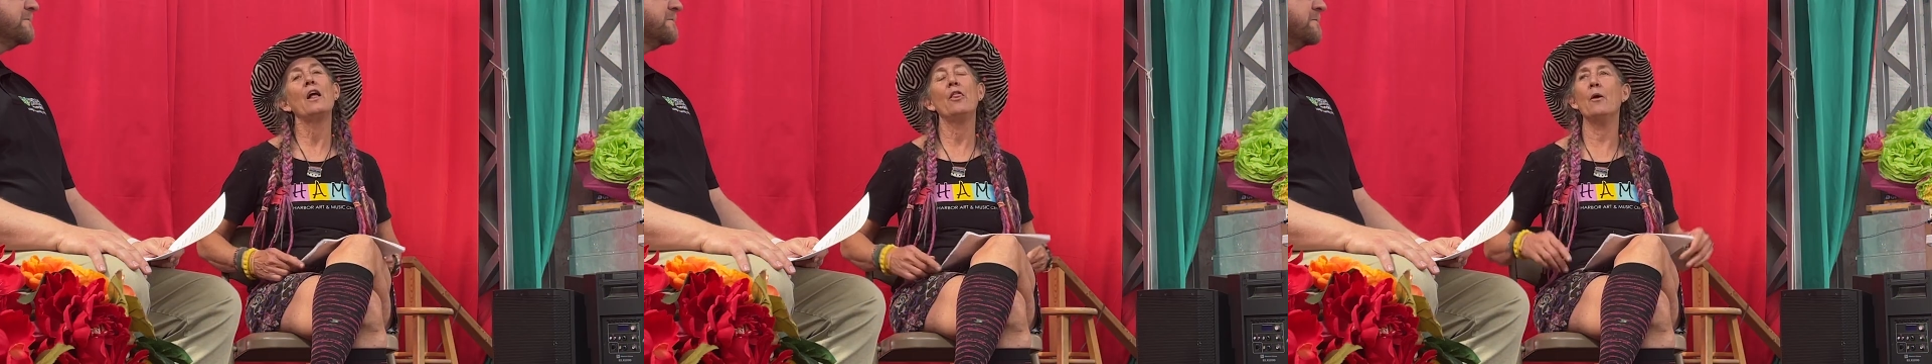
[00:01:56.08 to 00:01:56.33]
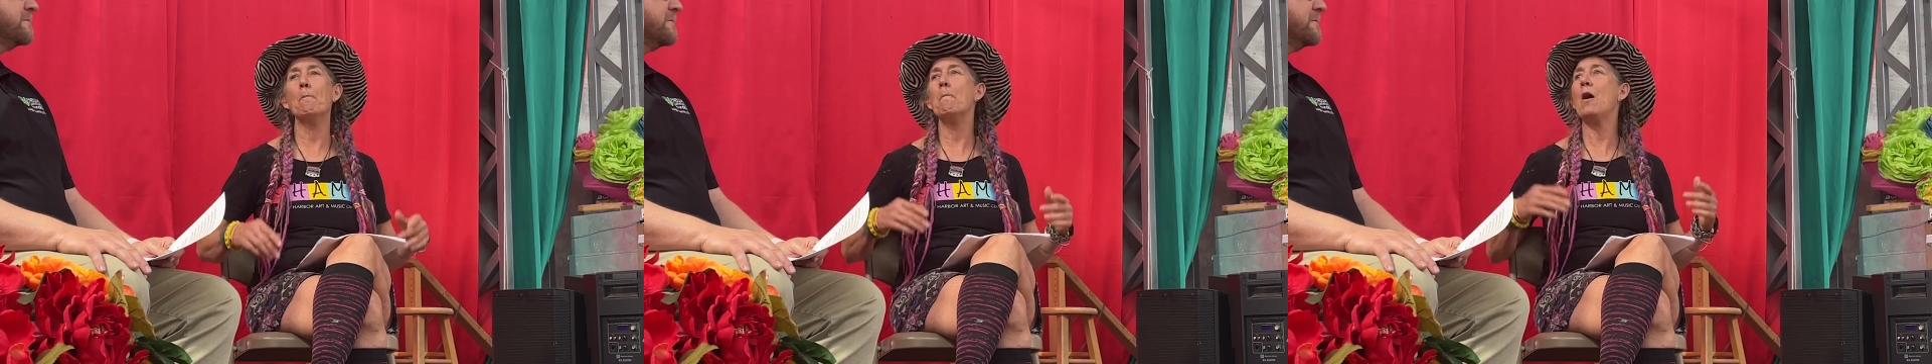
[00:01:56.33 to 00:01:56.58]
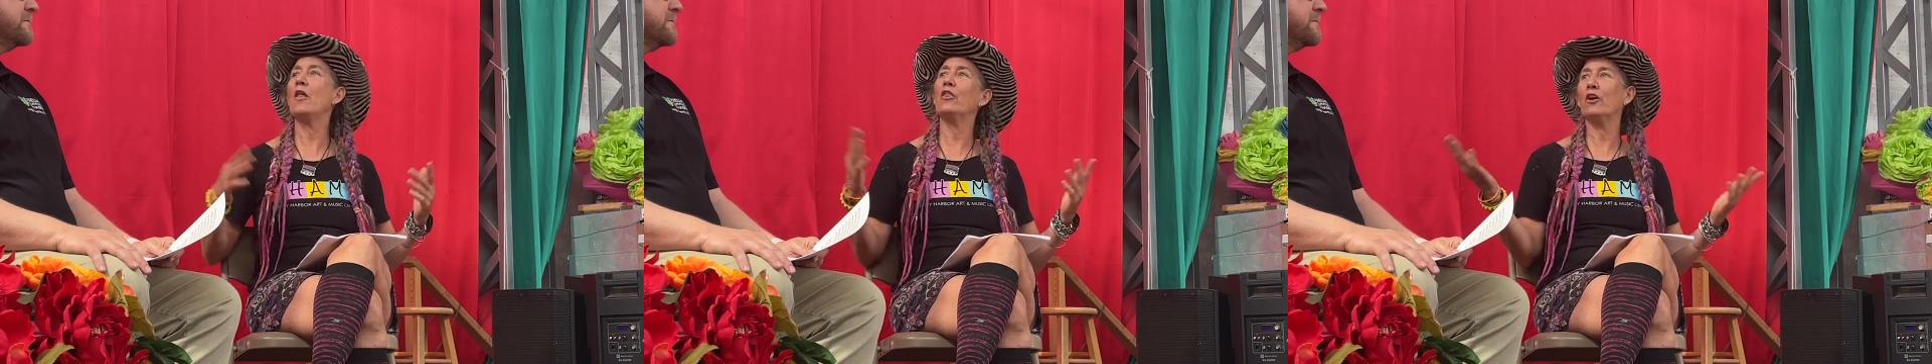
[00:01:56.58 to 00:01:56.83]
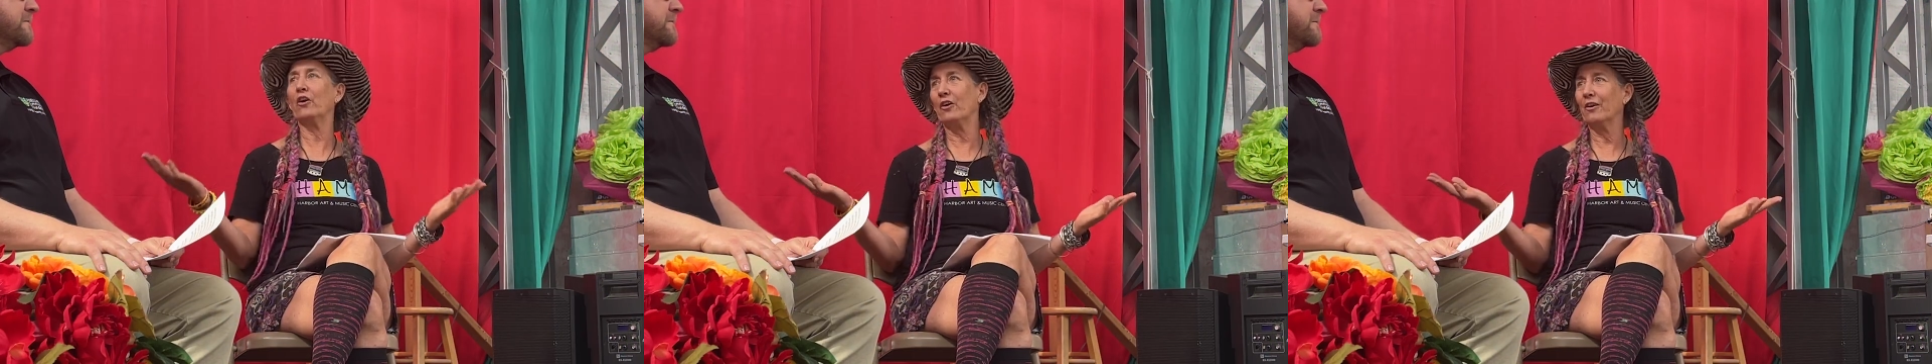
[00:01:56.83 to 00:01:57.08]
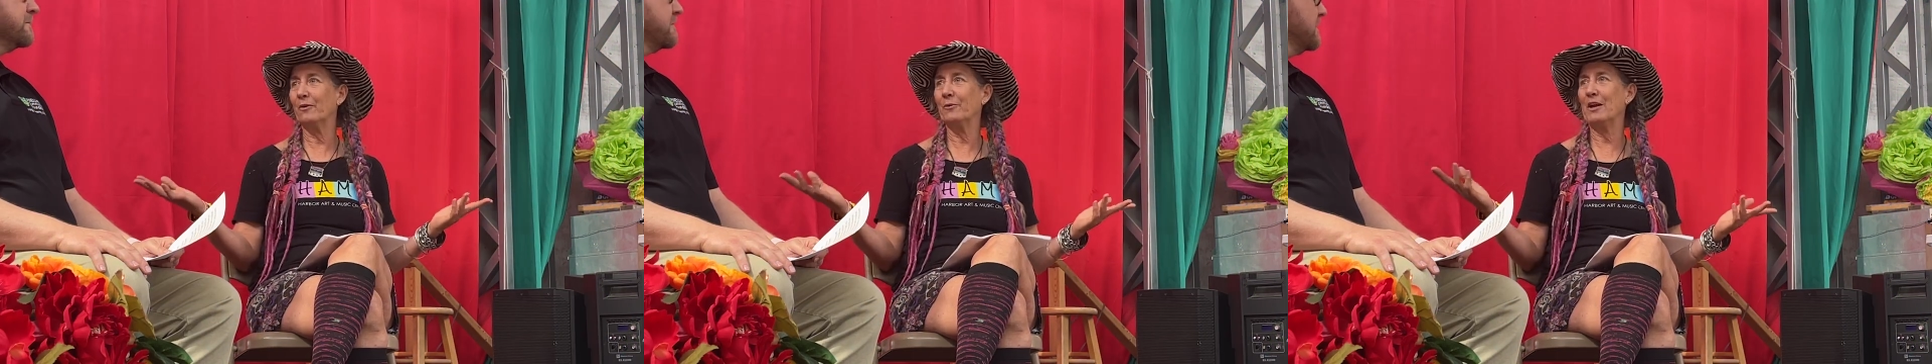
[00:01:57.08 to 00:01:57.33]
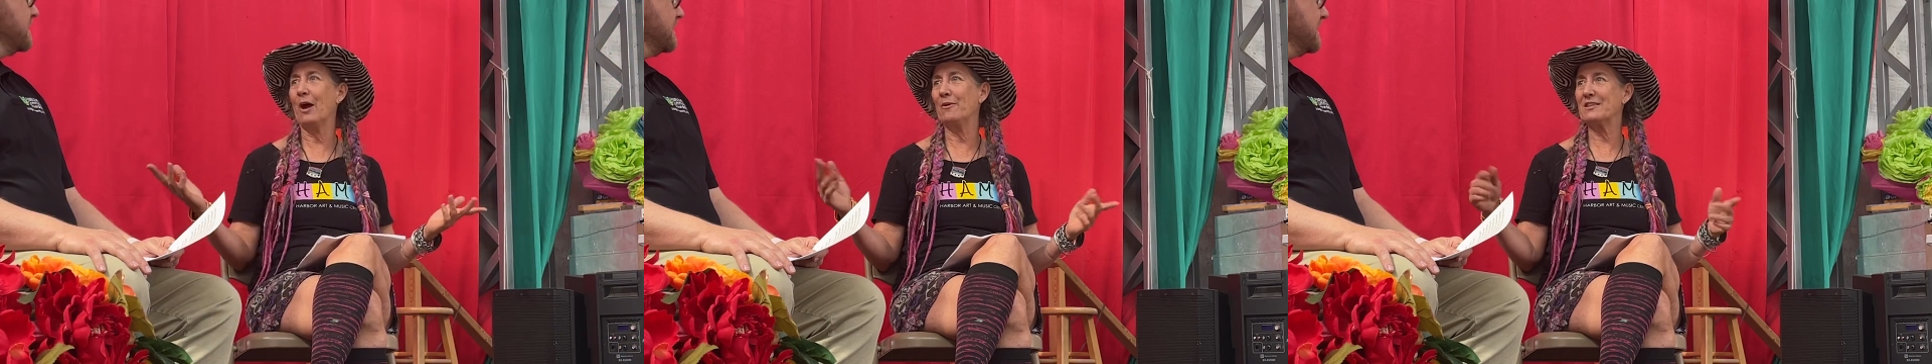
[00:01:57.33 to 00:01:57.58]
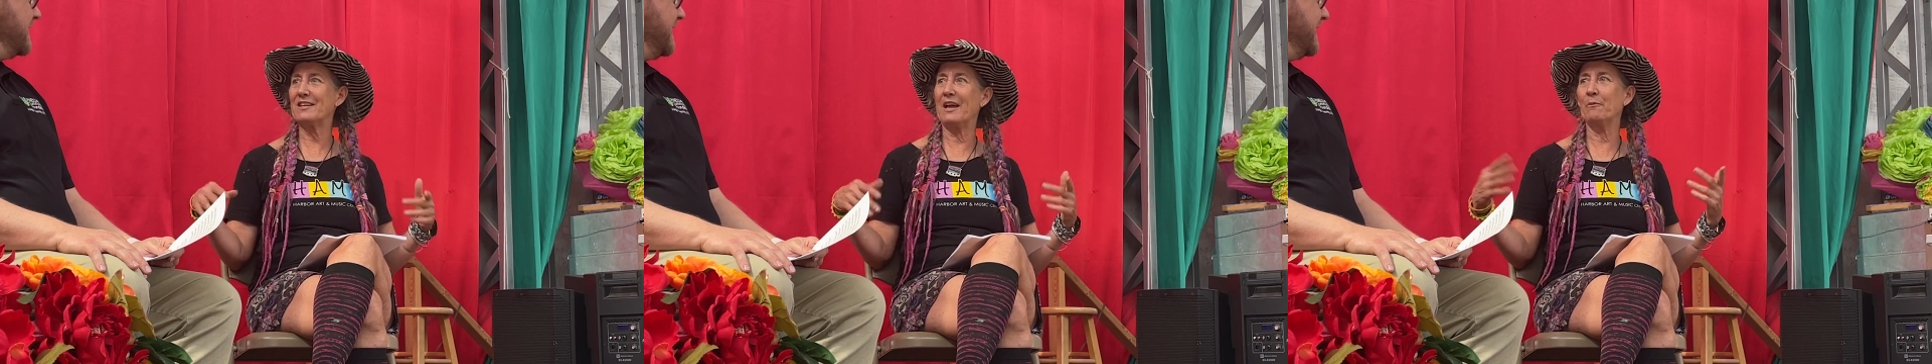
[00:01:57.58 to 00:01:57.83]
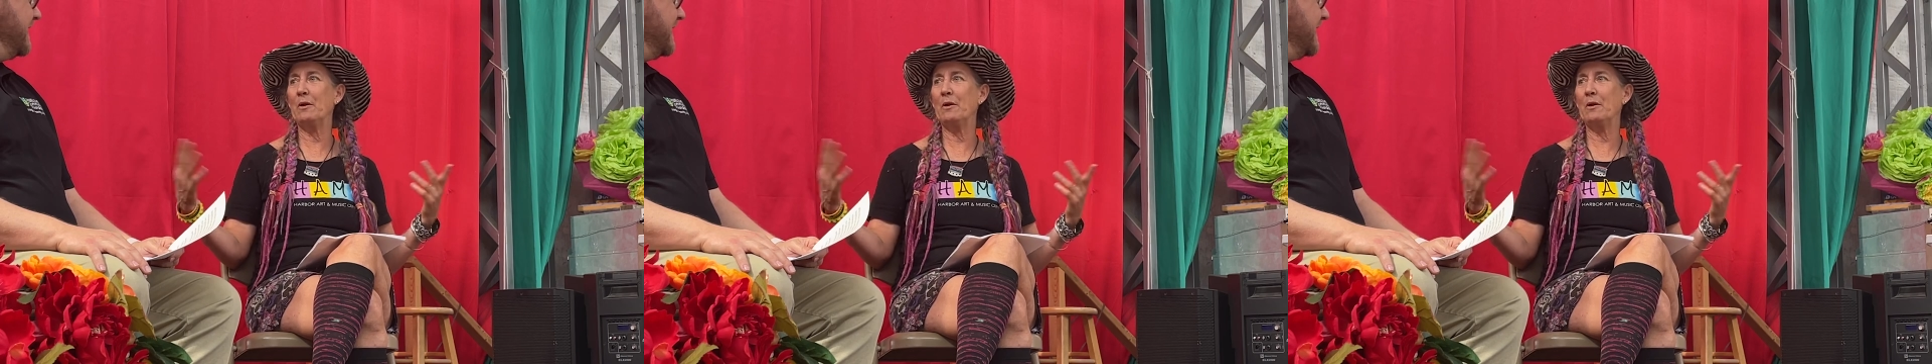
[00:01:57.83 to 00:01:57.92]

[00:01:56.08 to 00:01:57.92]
the mother, we always say,